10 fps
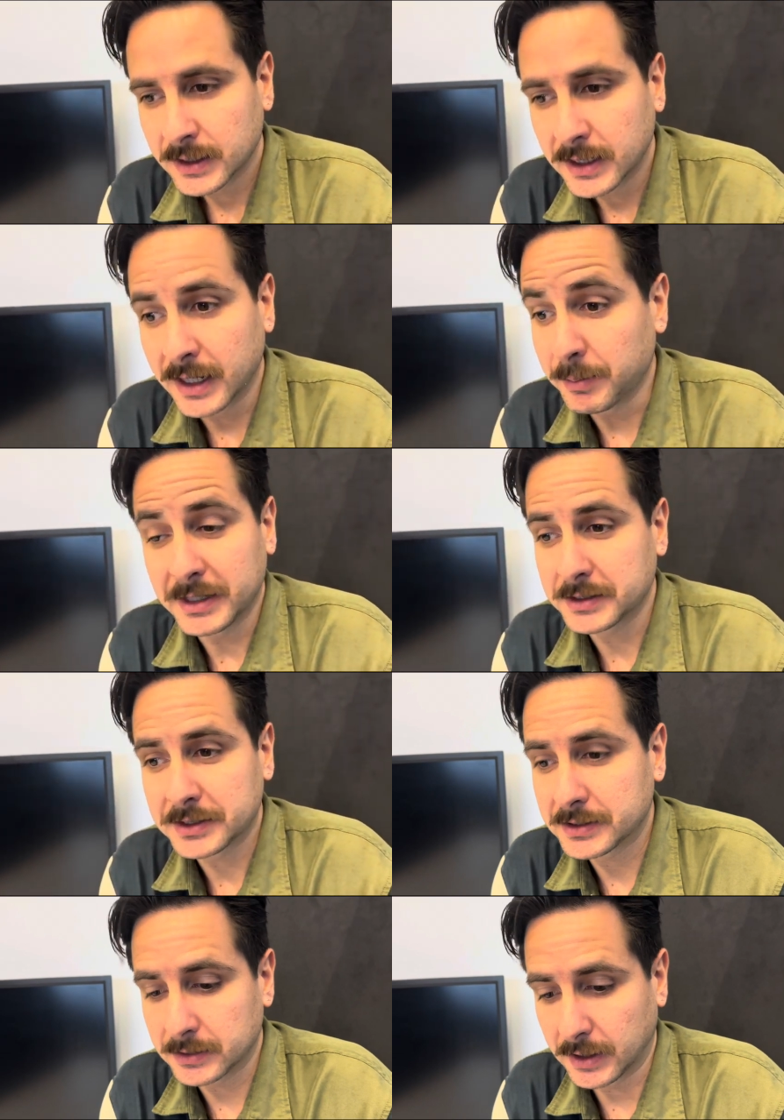It
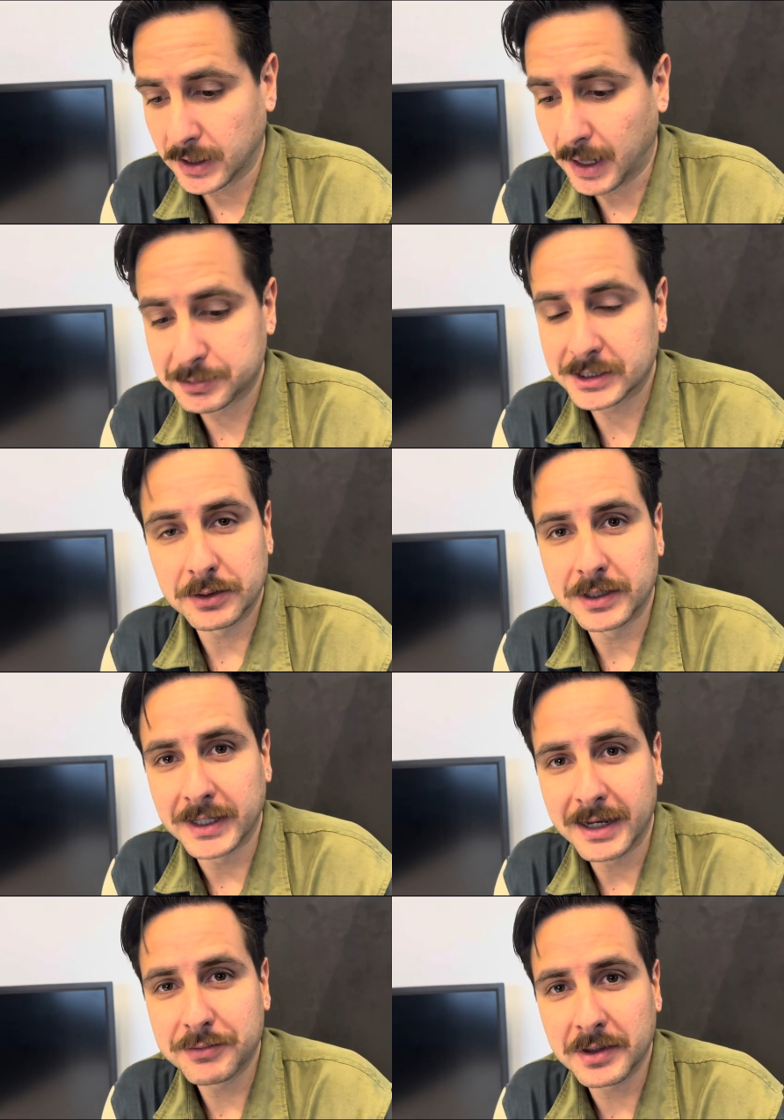means absolutely
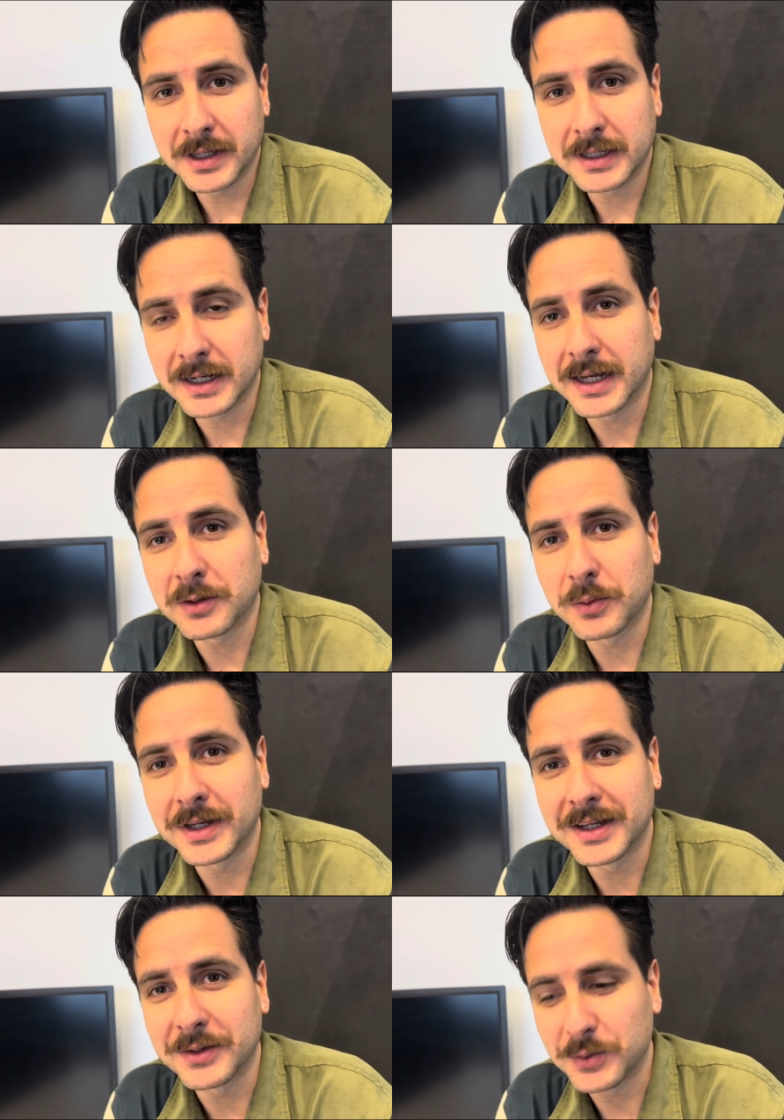everything. Like
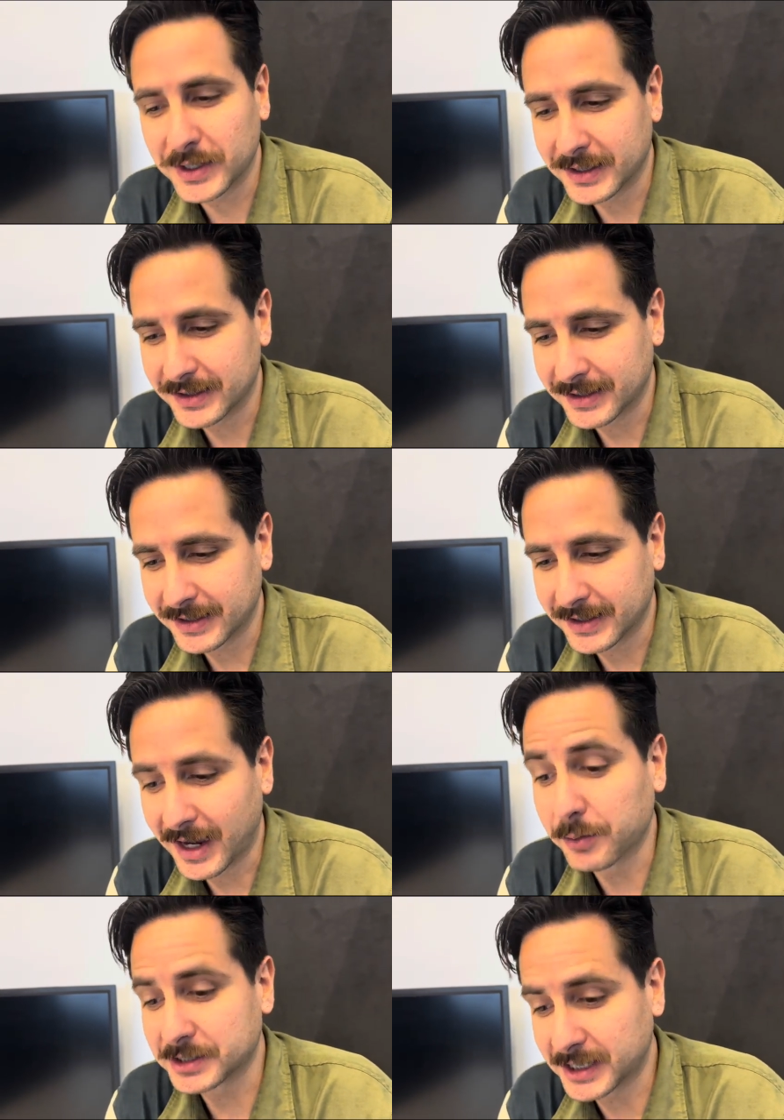we, we, I
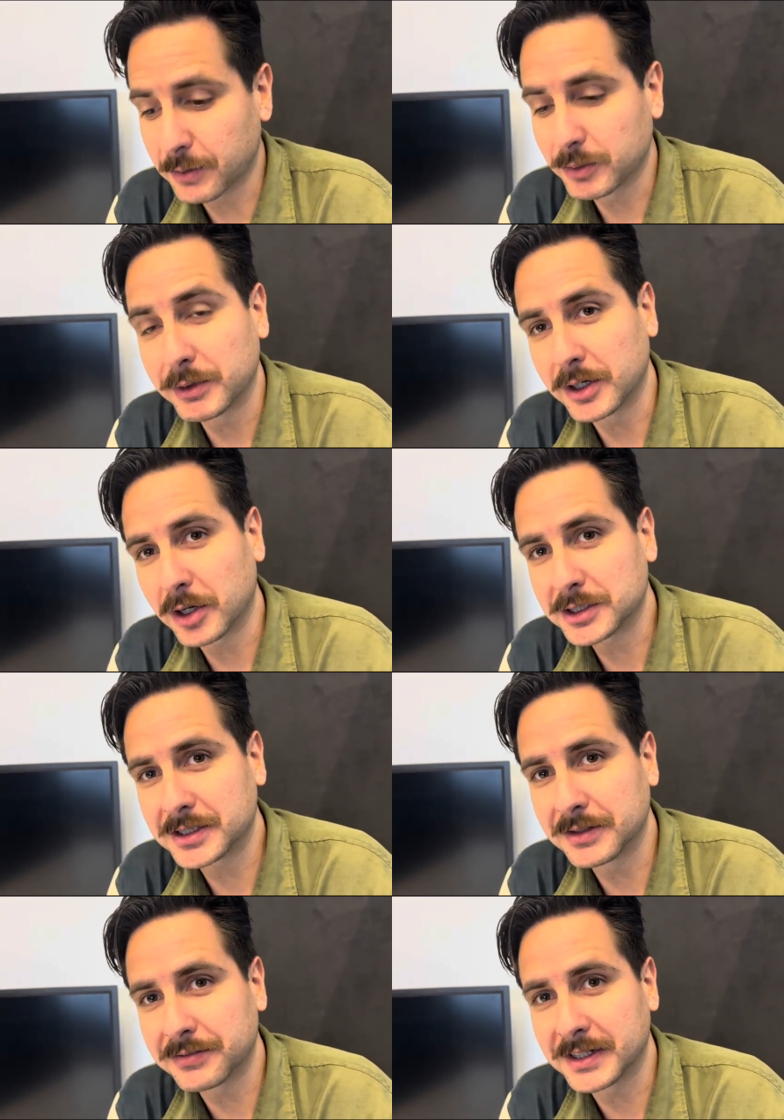was there when we lost
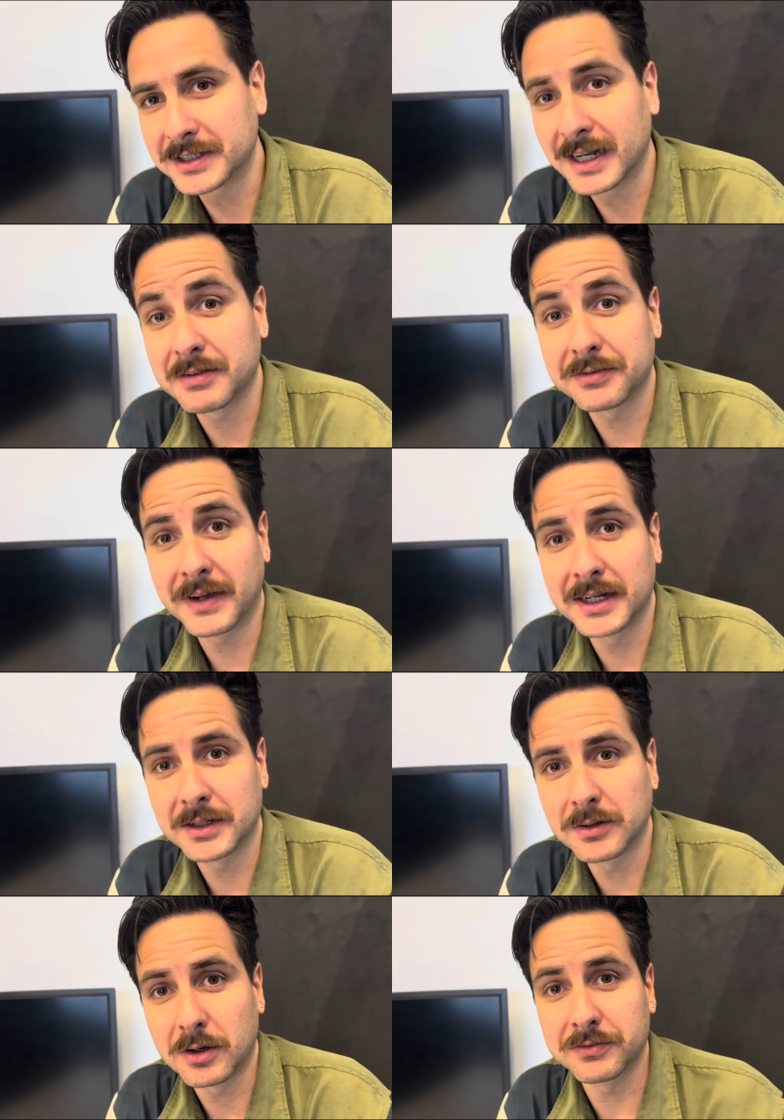the first ever
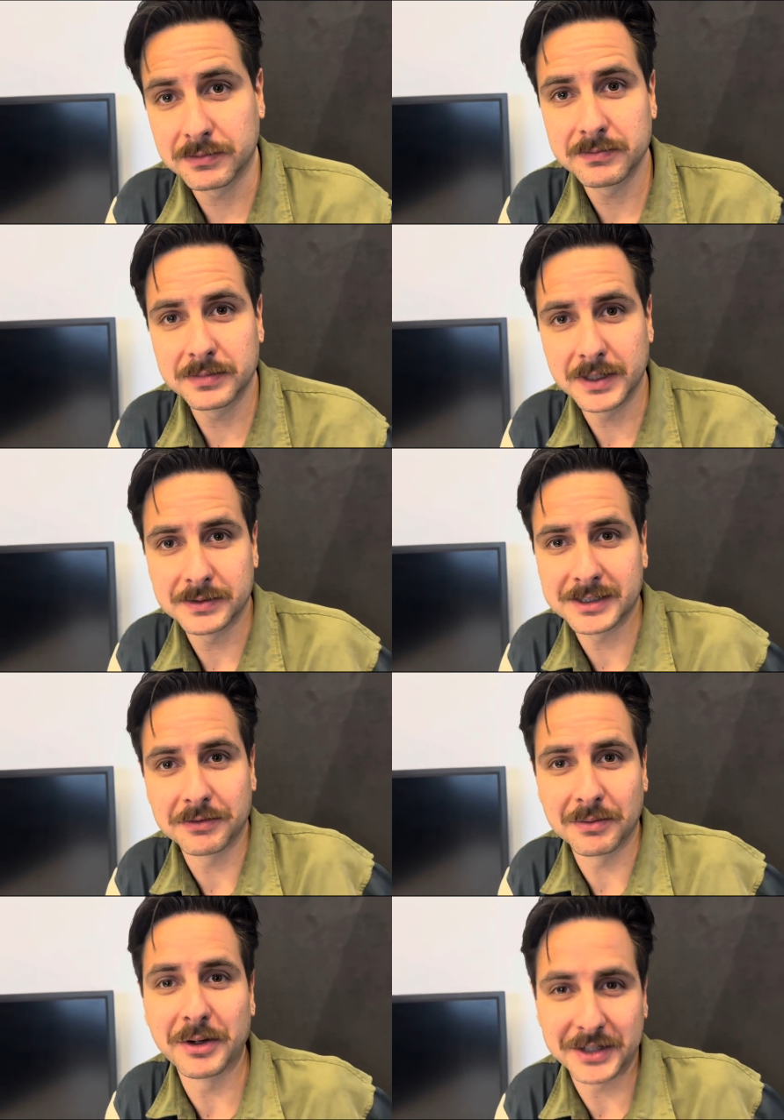final of the South
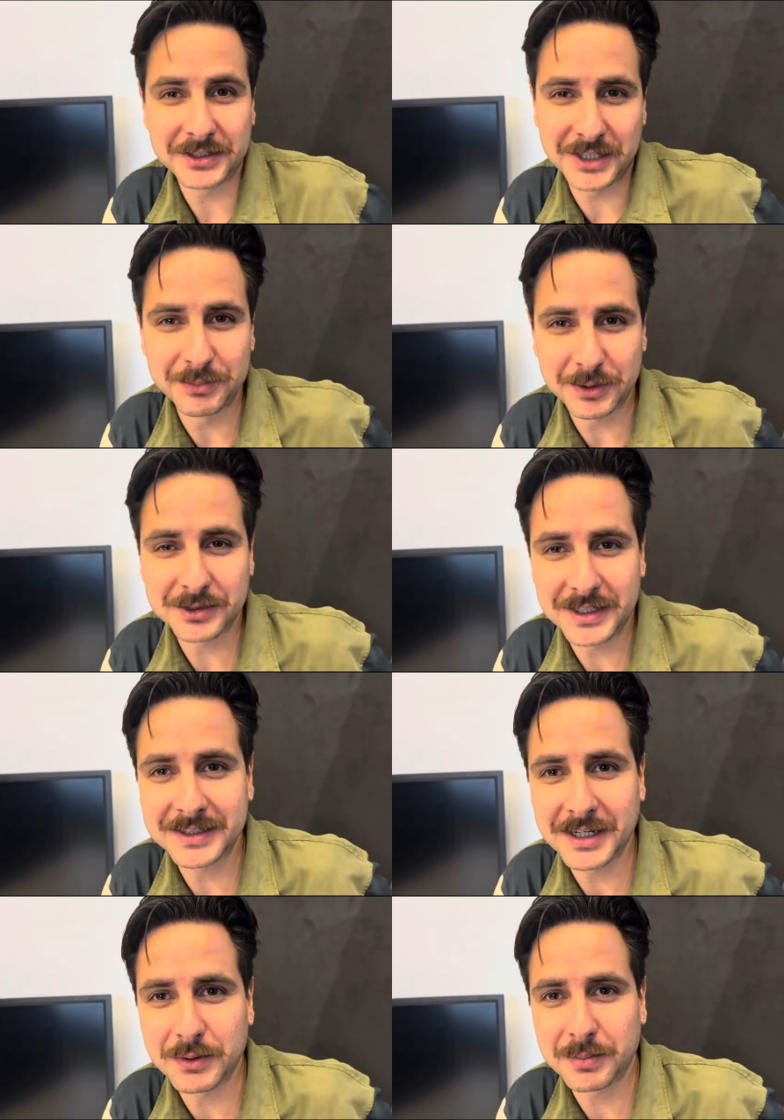America Champions League
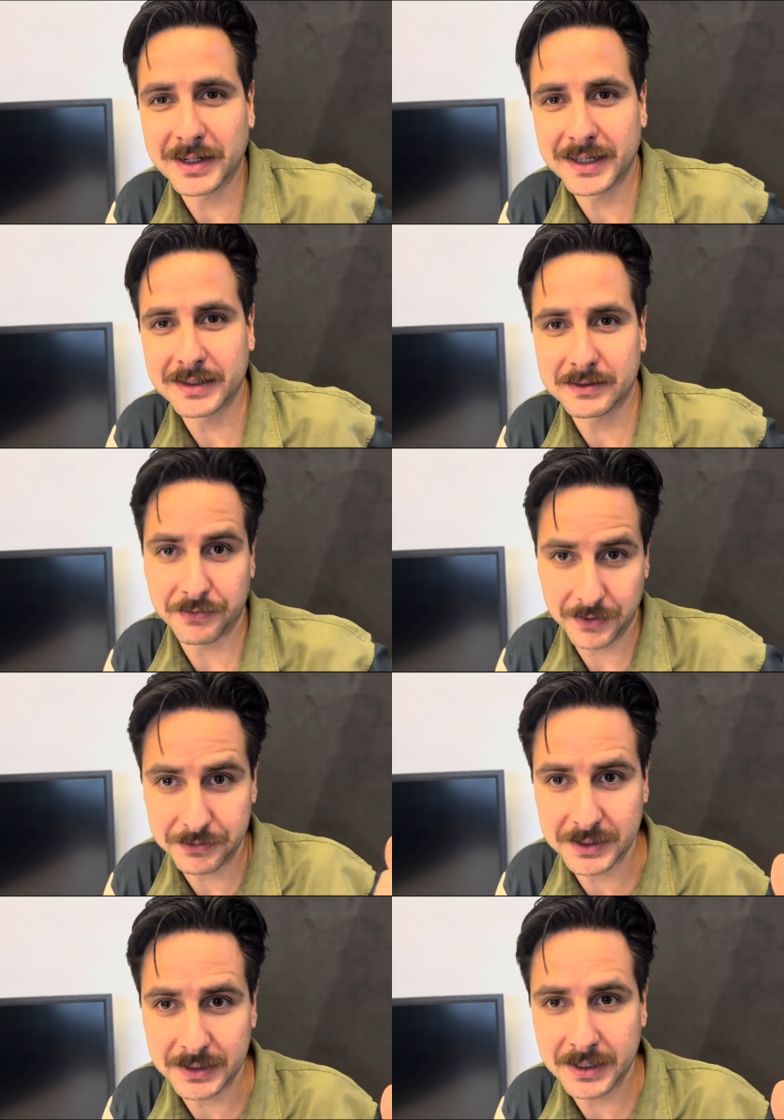that we played
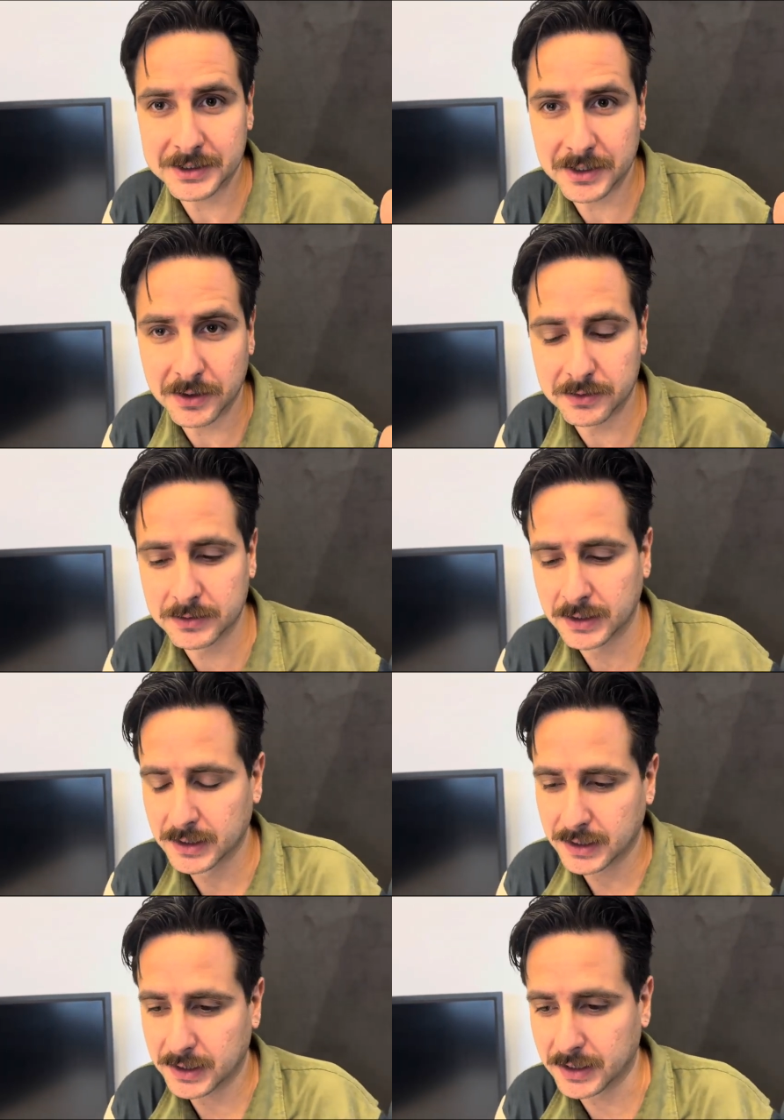15 years ago.
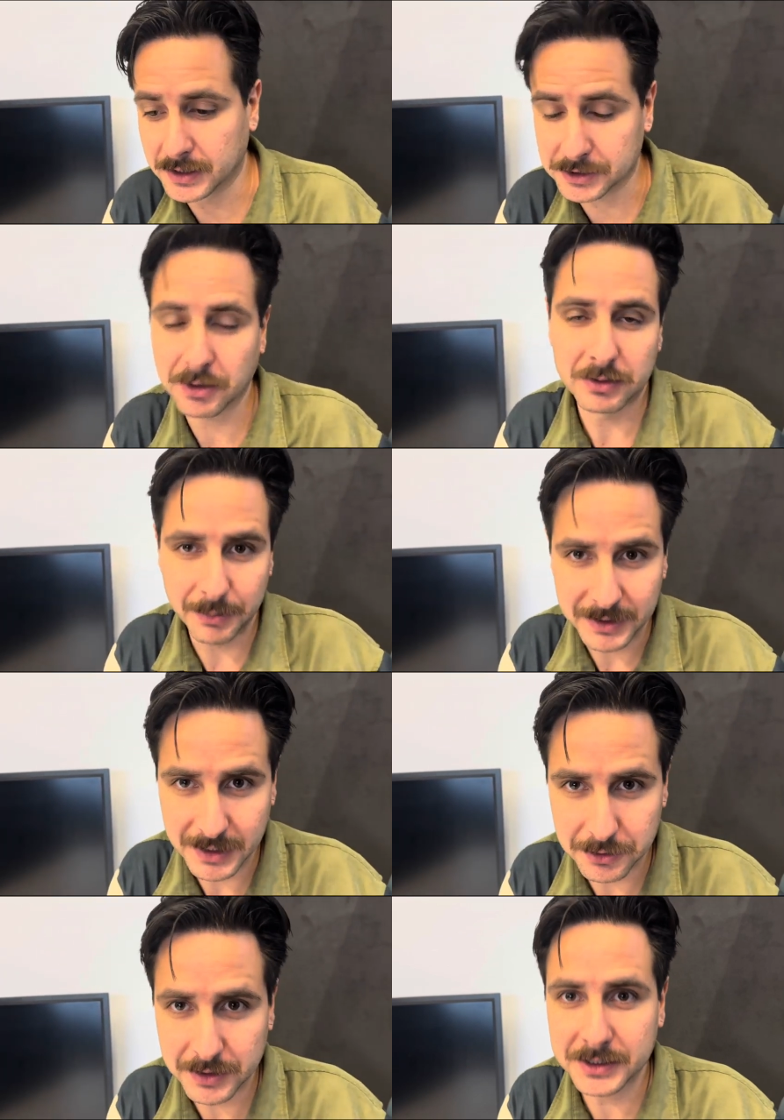Uh, it's called
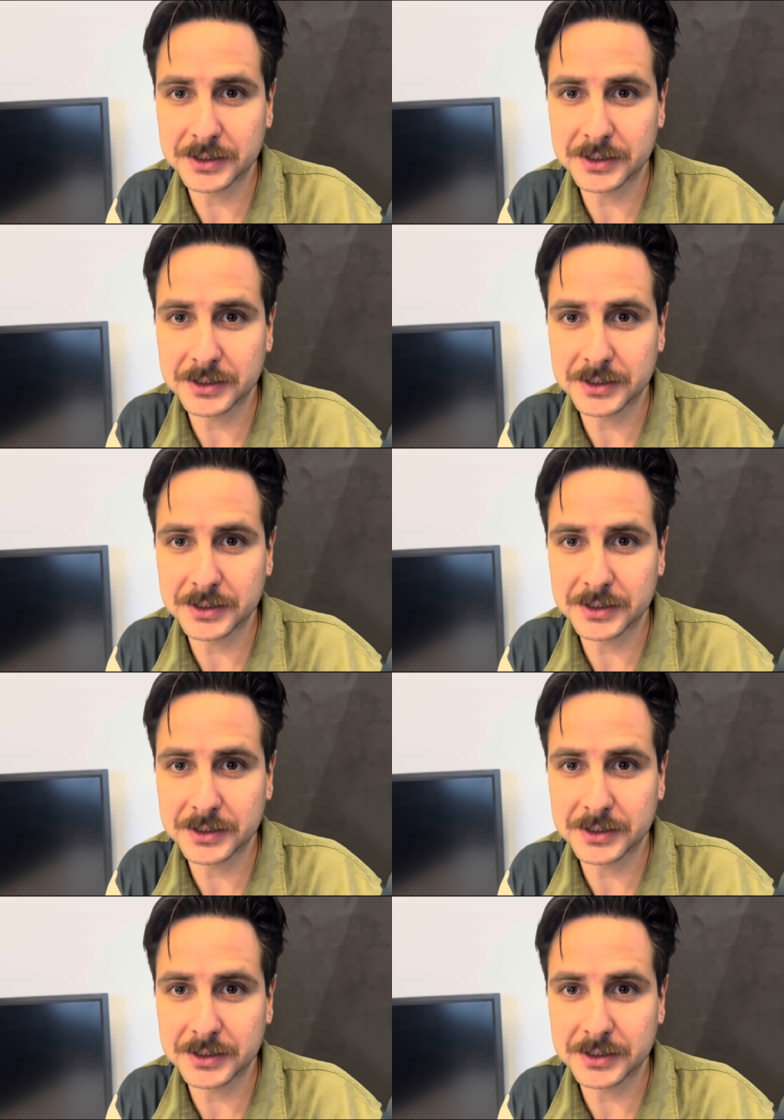Libertadores.